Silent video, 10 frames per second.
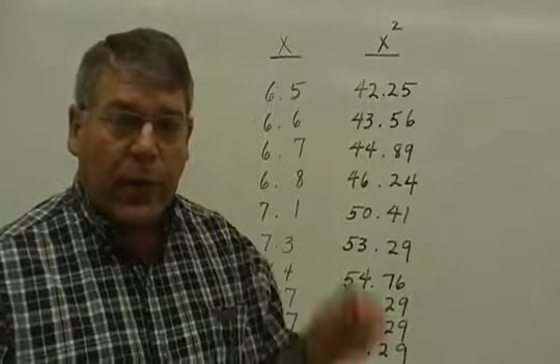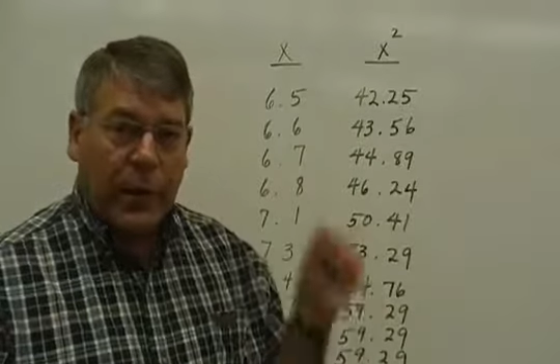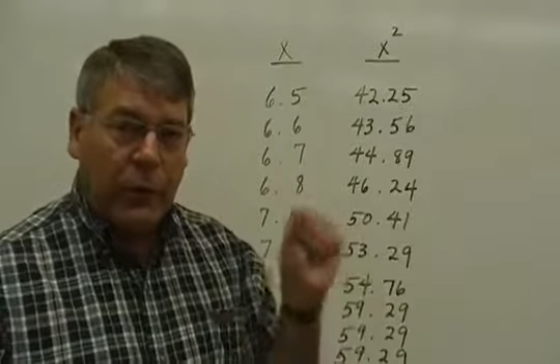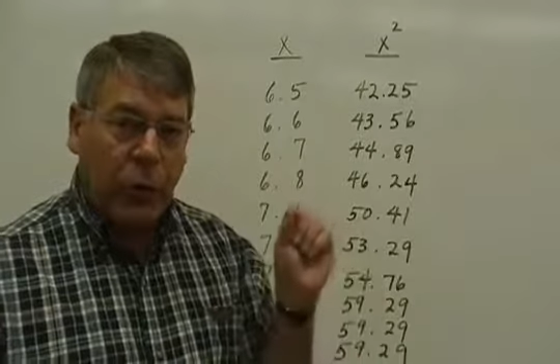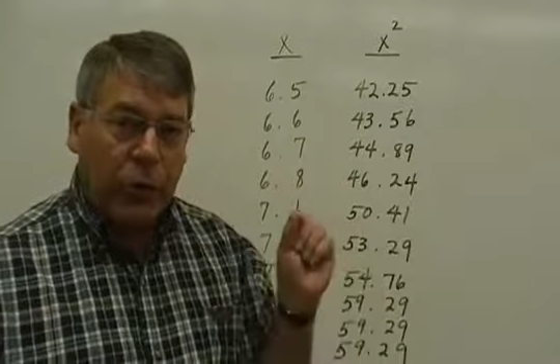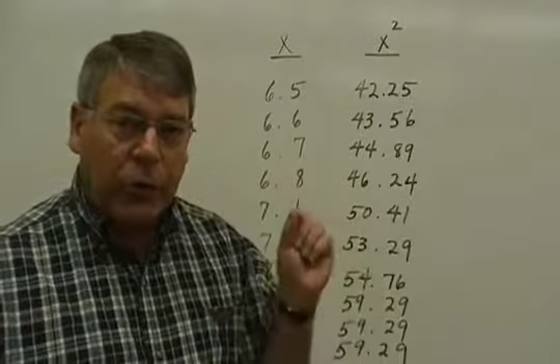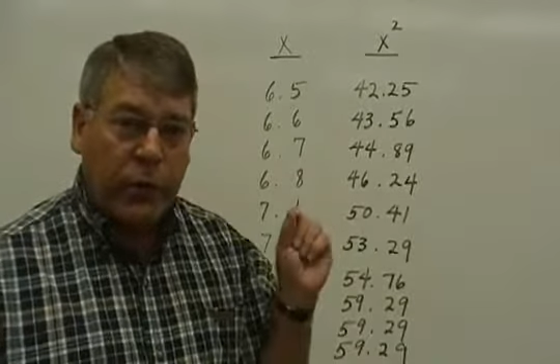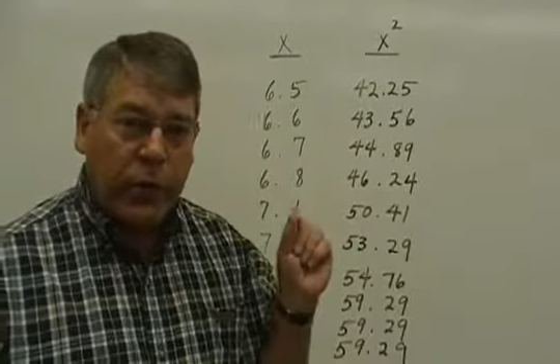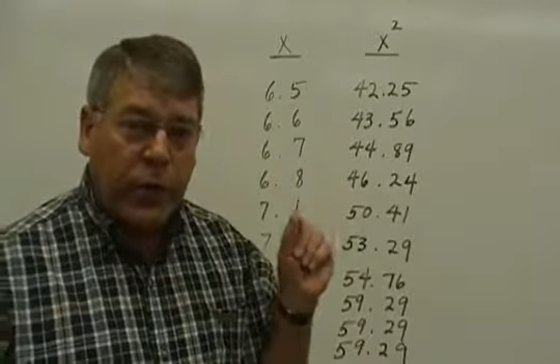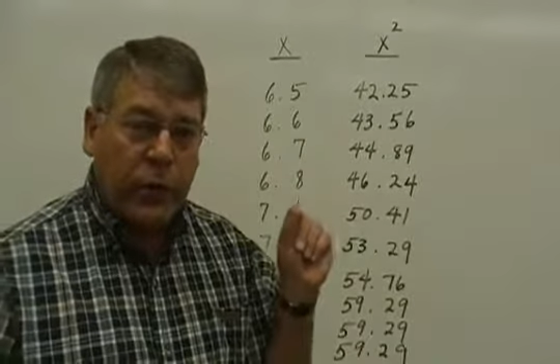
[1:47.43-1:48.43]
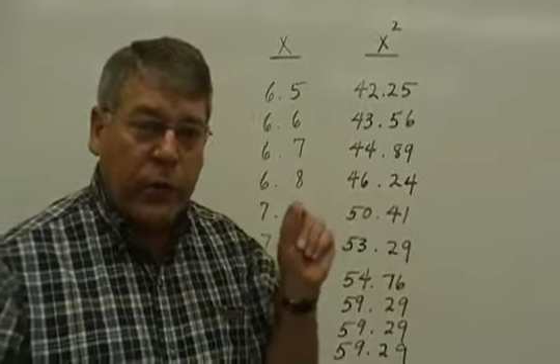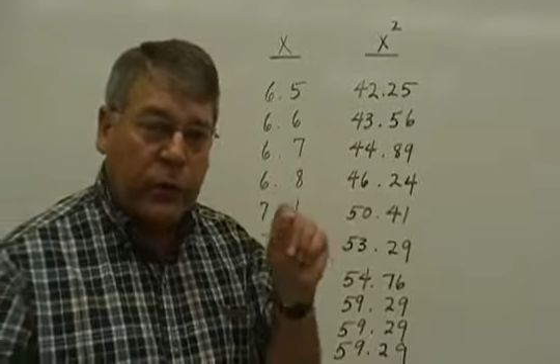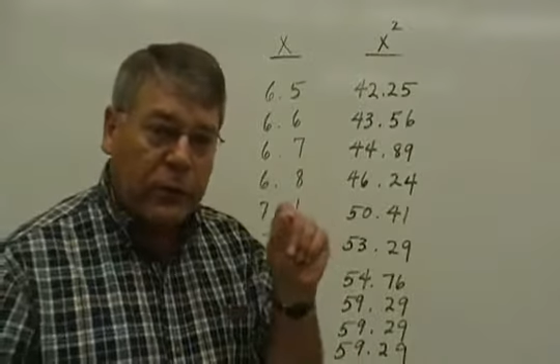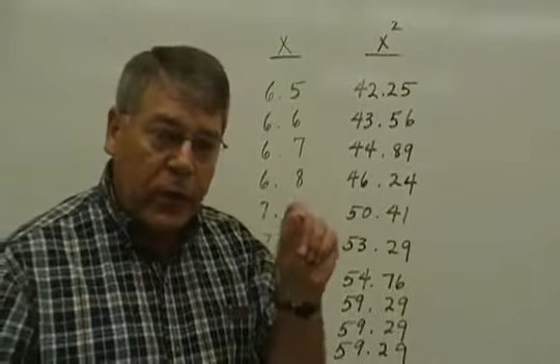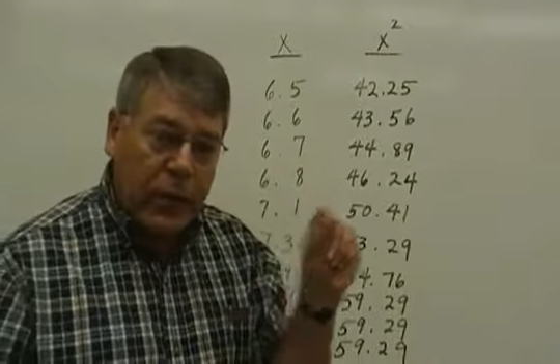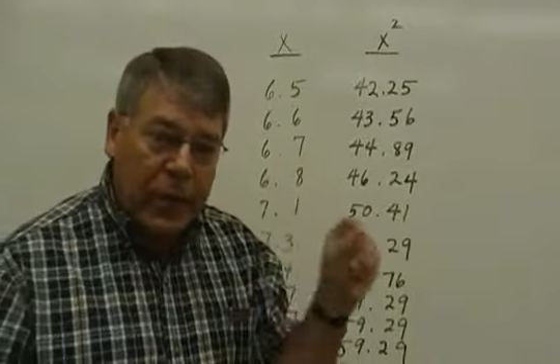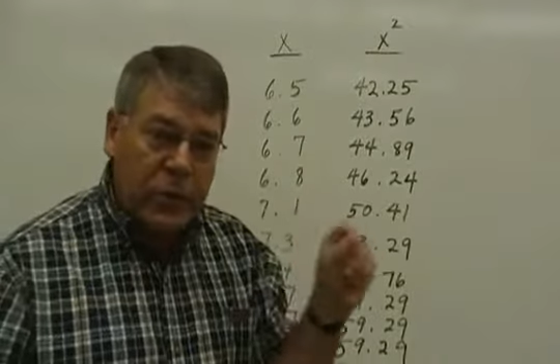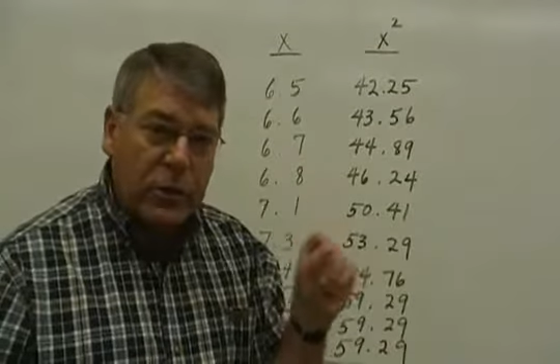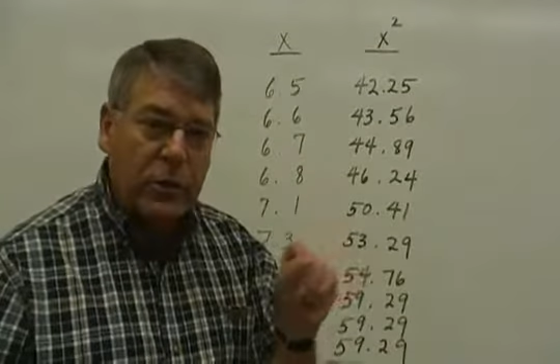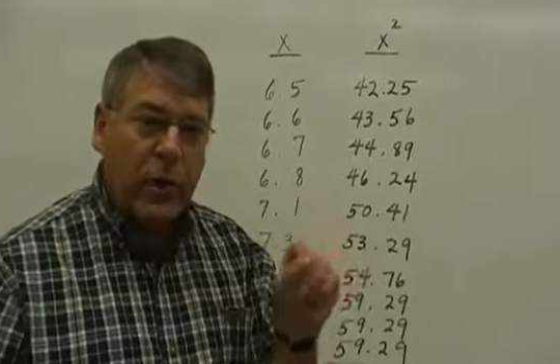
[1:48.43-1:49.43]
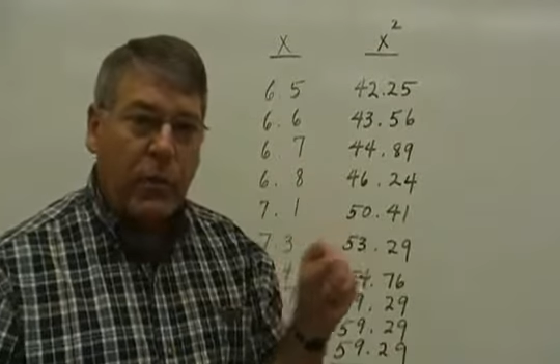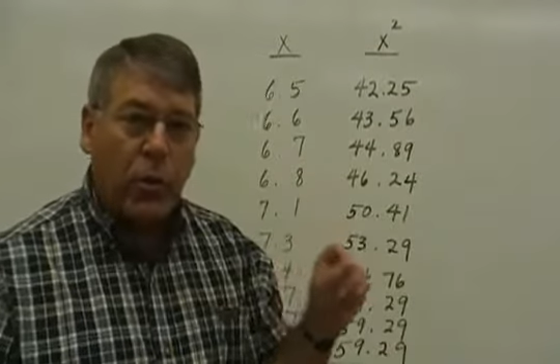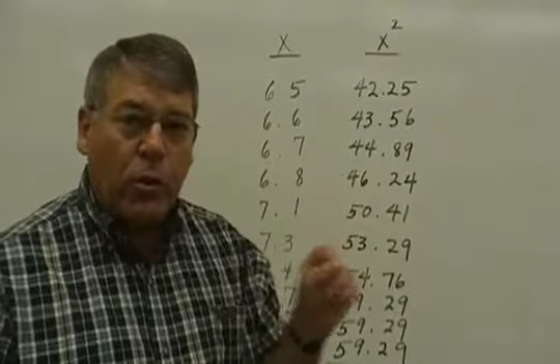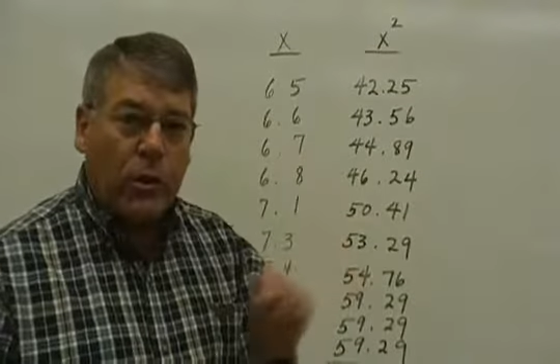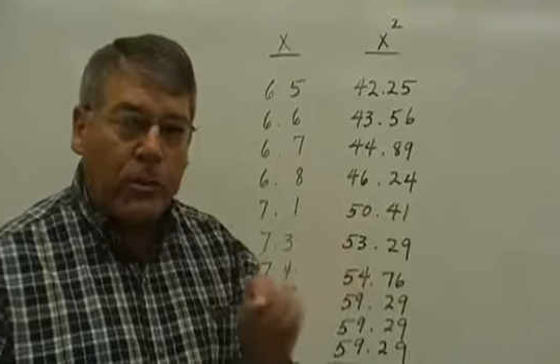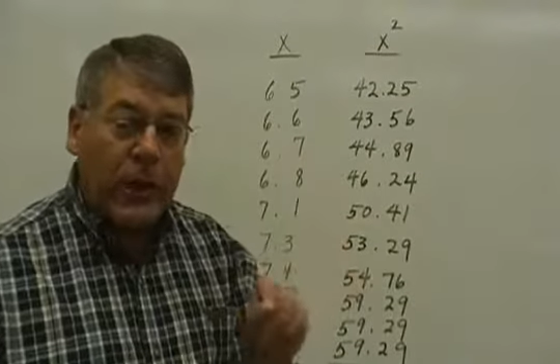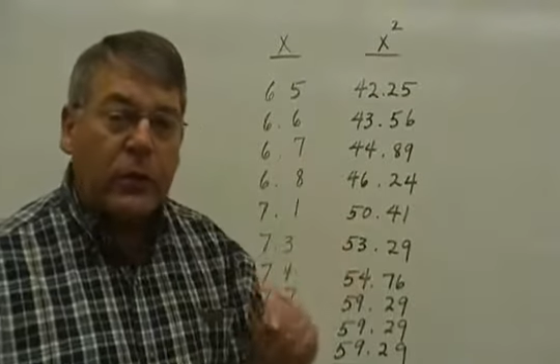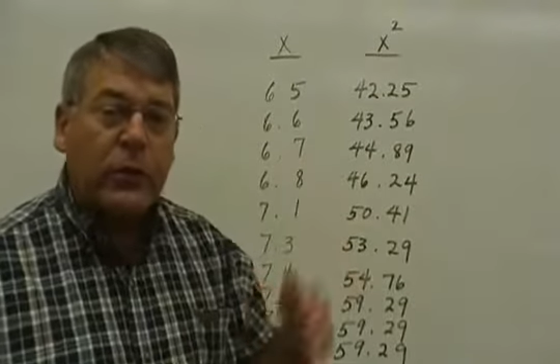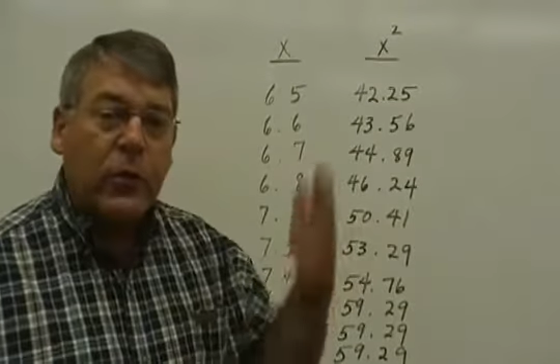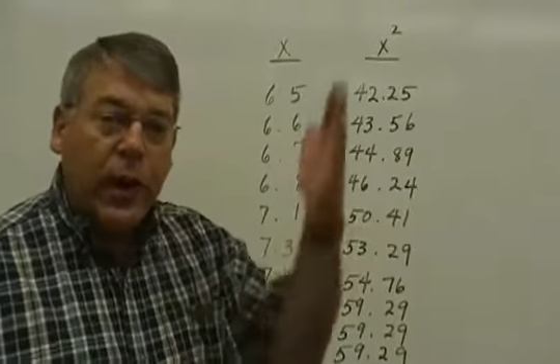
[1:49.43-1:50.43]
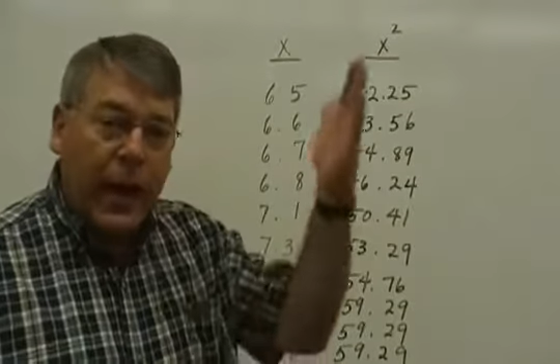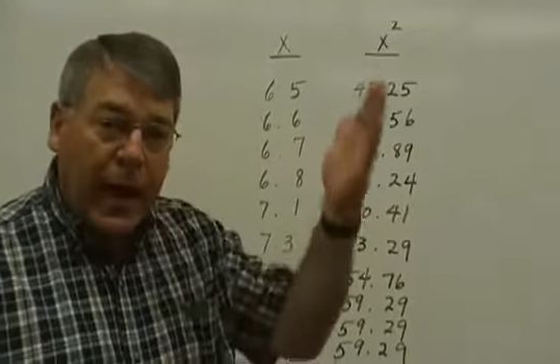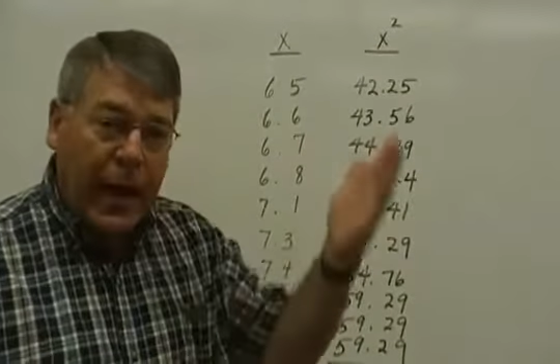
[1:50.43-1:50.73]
And of course, the summation symbol means to